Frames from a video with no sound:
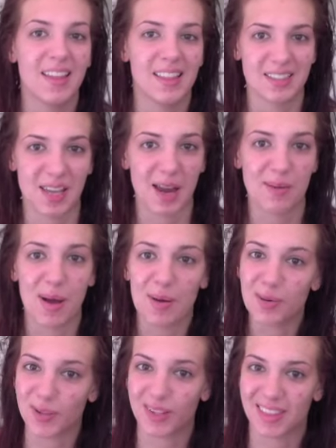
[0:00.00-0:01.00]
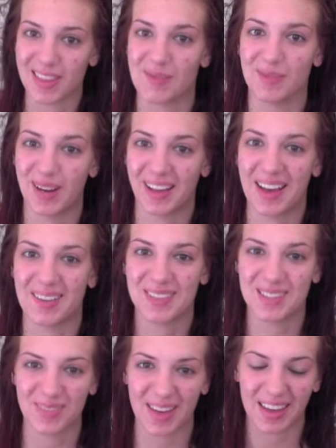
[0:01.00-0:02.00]
It's kind of my rule of thumb when it comes
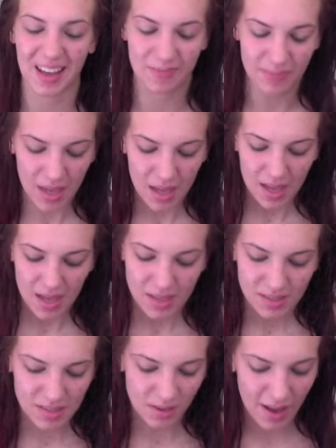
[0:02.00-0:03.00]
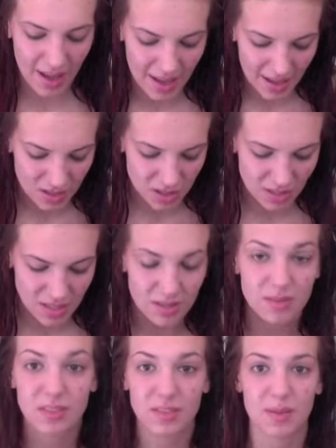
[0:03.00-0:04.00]
to makeup. So I actually
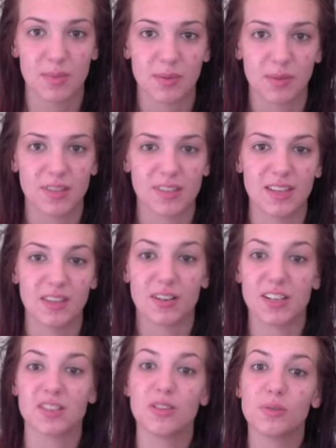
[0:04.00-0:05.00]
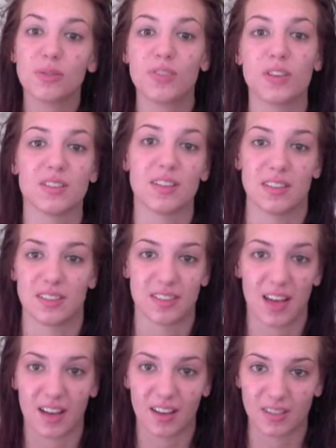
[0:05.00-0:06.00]
use Lucy Minerals, and there is no reviews on this
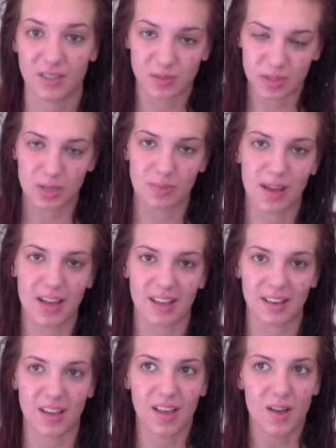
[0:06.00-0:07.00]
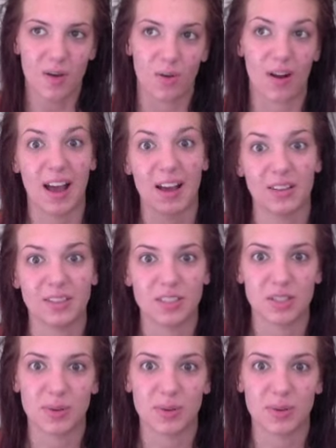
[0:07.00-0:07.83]
yet on YouTube or how to do